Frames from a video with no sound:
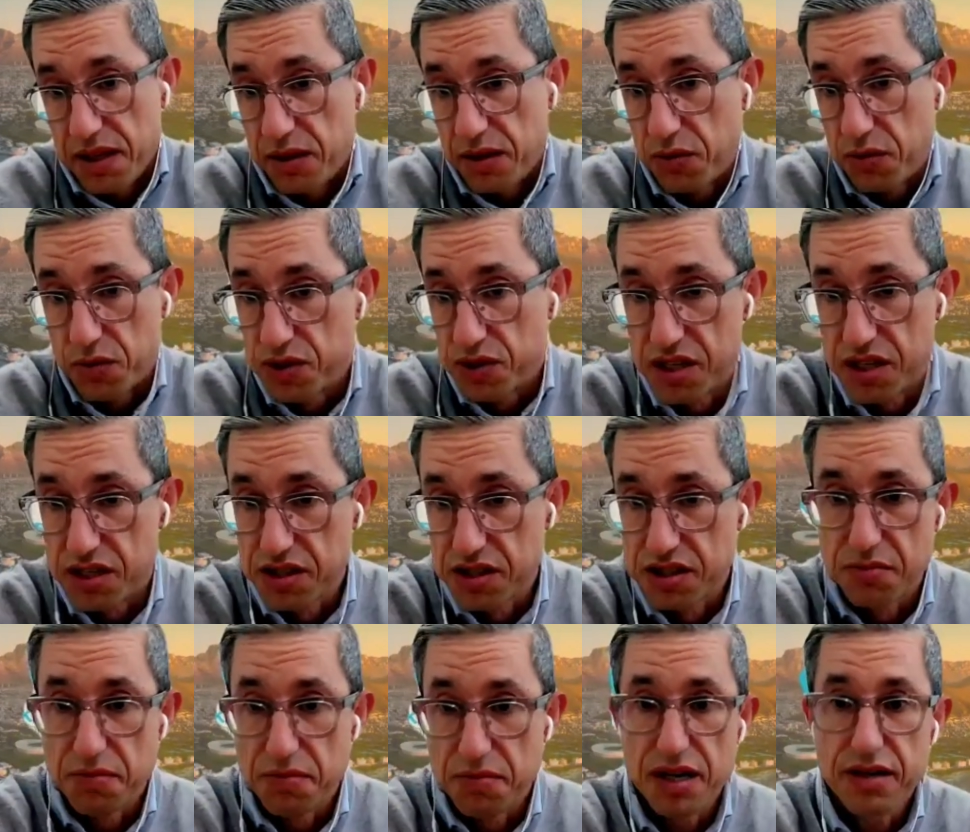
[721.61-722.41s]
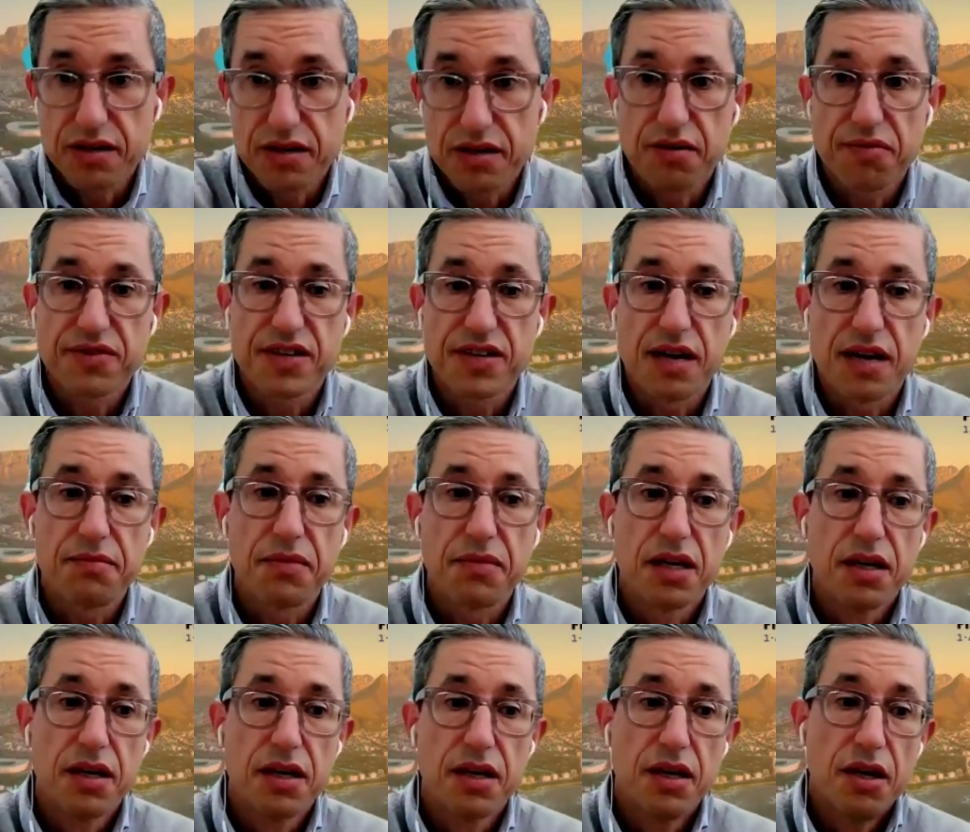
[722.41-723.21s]
It was just a matter of time.
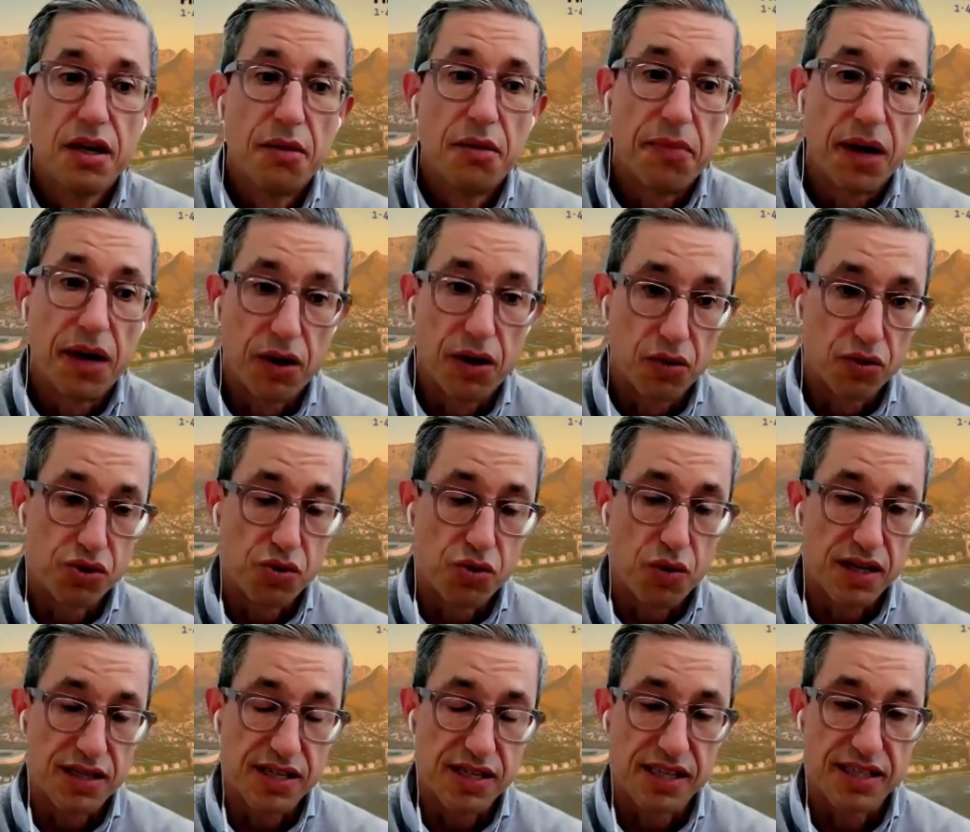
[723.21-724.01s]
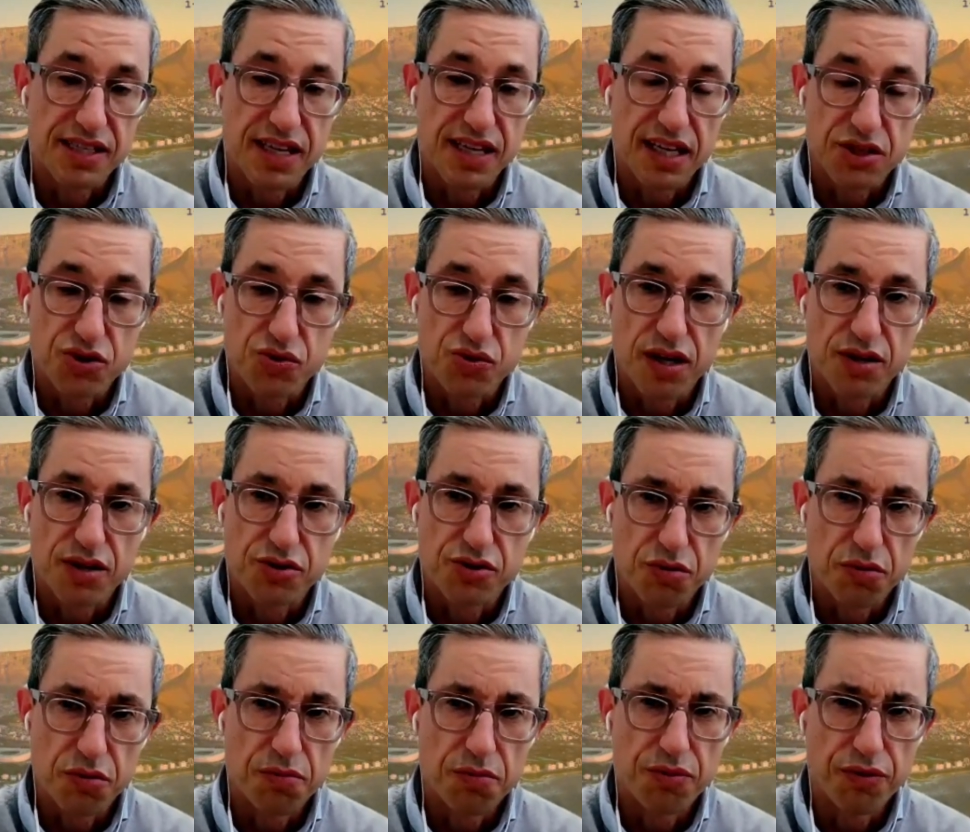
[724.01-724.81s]
But also, as I said, trying
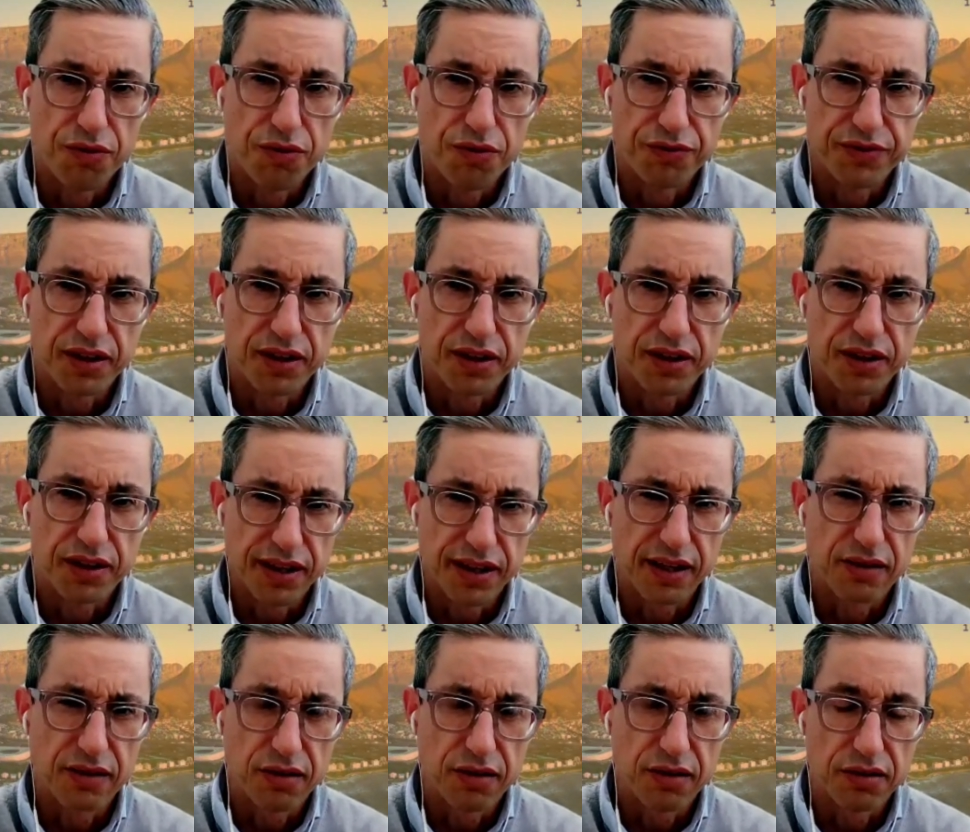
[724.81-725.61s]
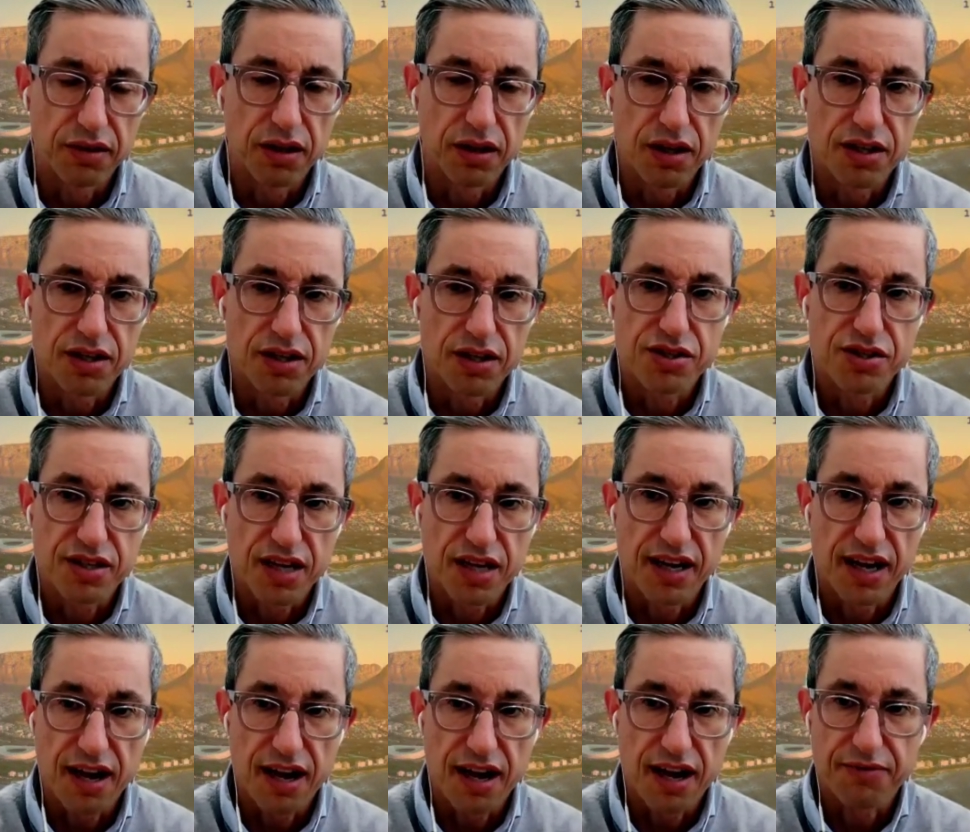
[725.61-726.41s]
to improve the clinical knowledge
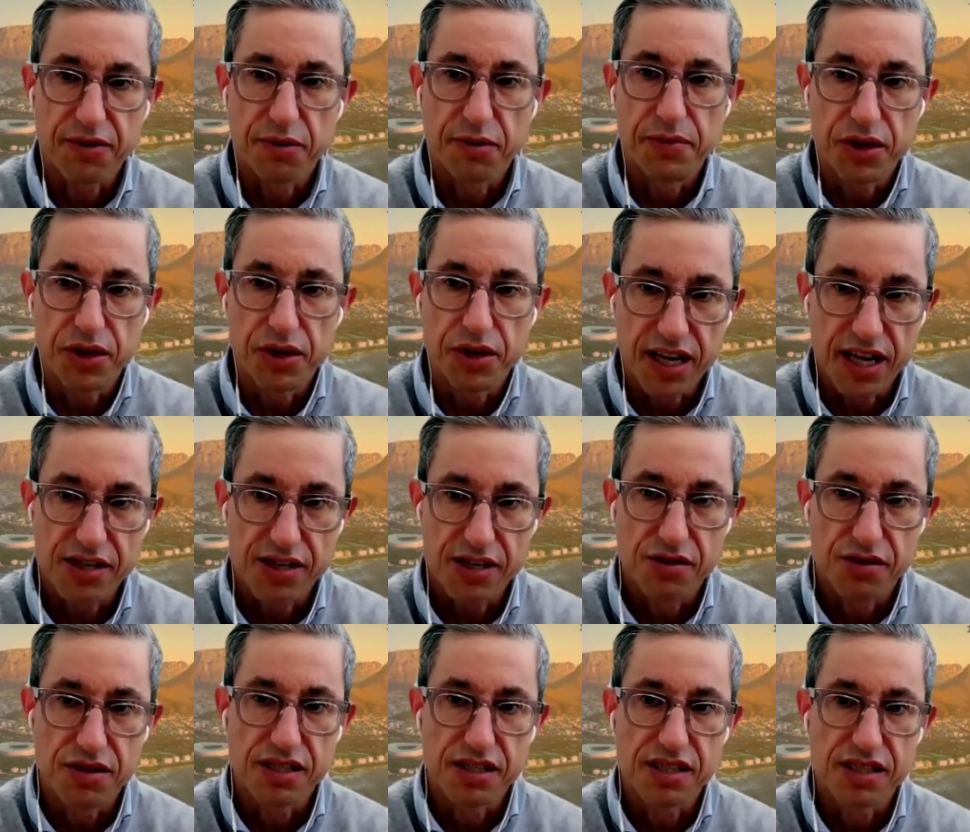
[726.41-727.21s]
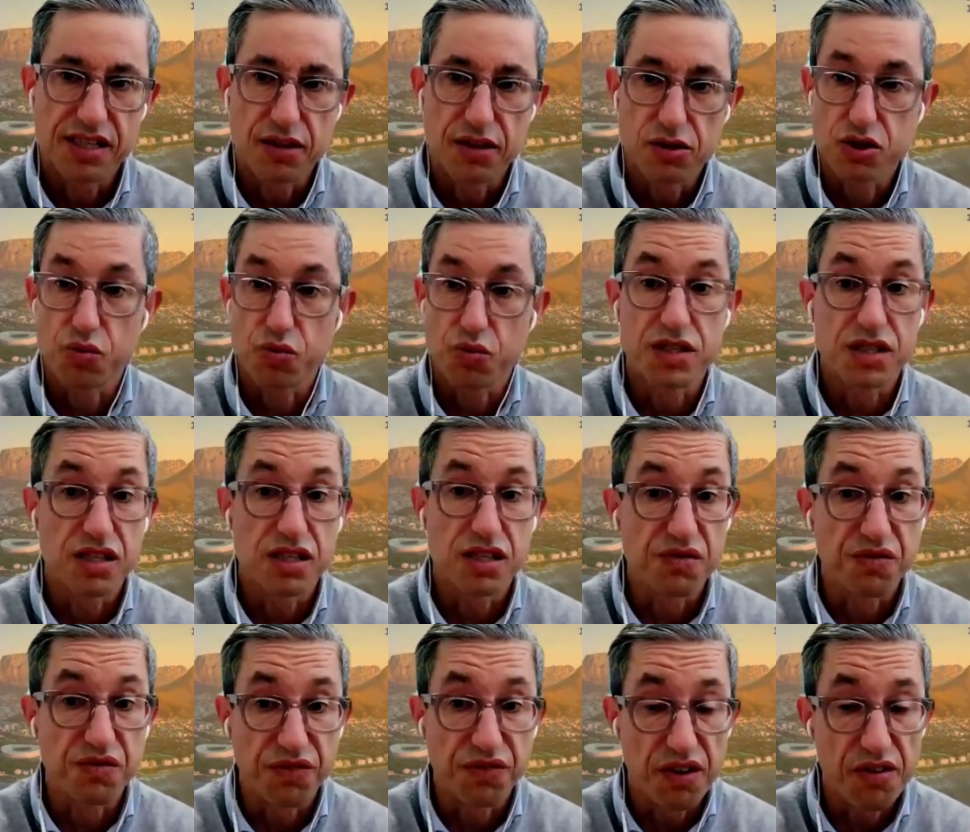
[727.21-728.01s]
that I have, communication skills, which
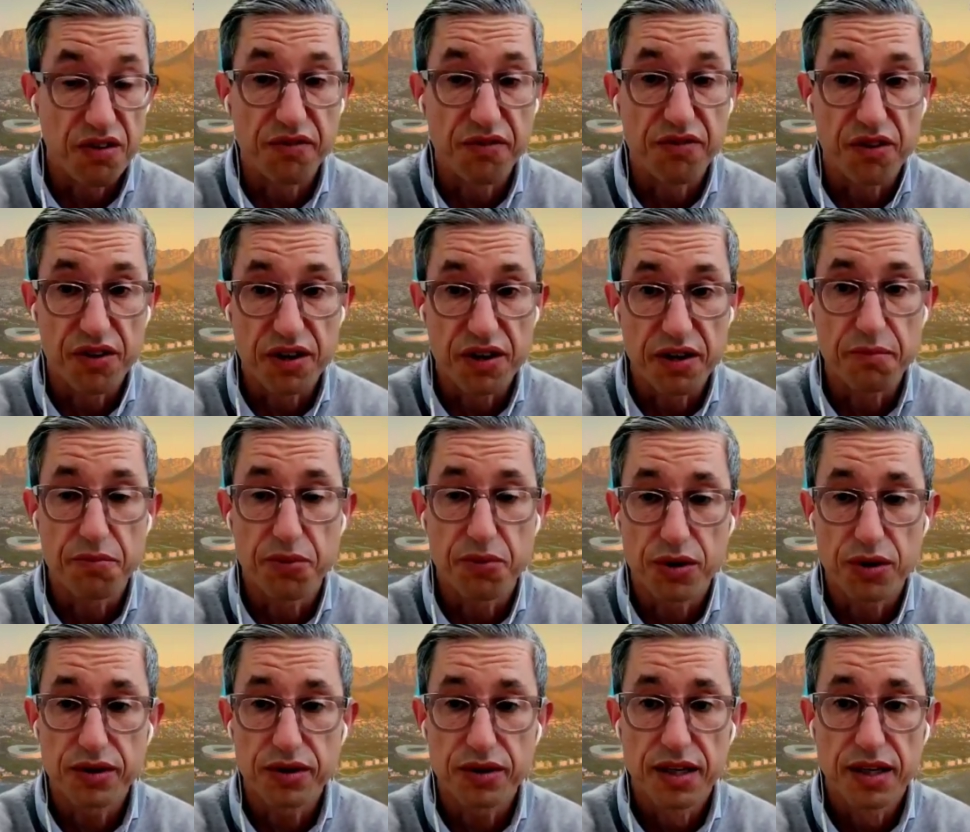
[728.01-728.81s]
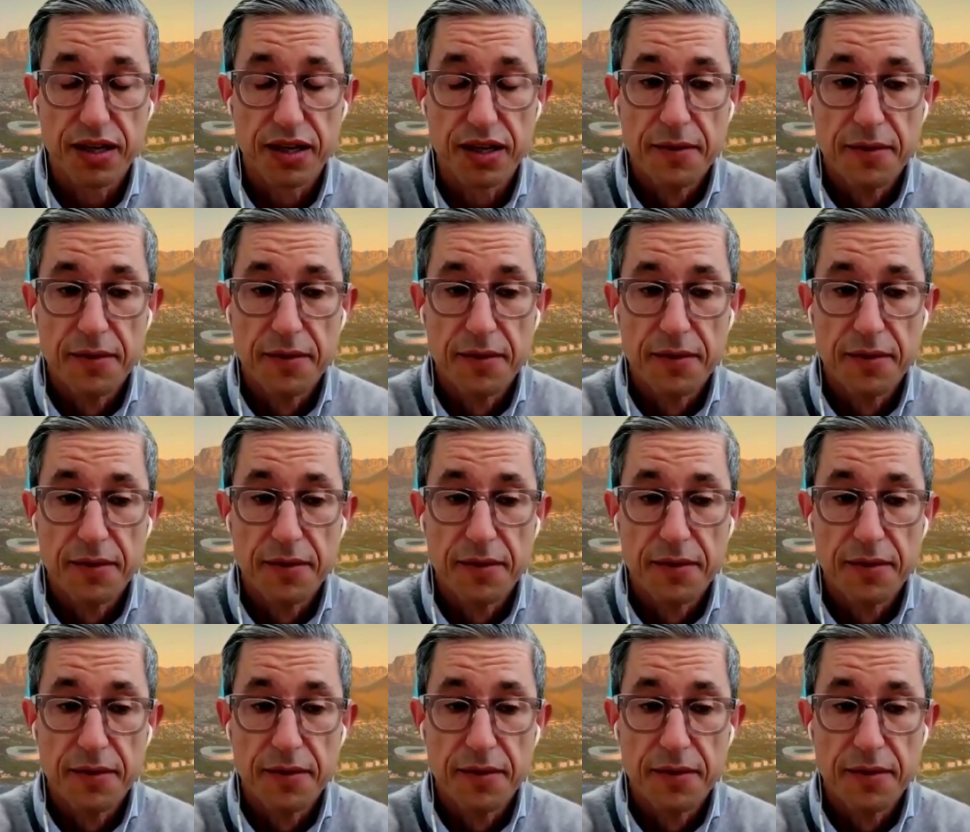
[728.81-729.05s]
is very, very important.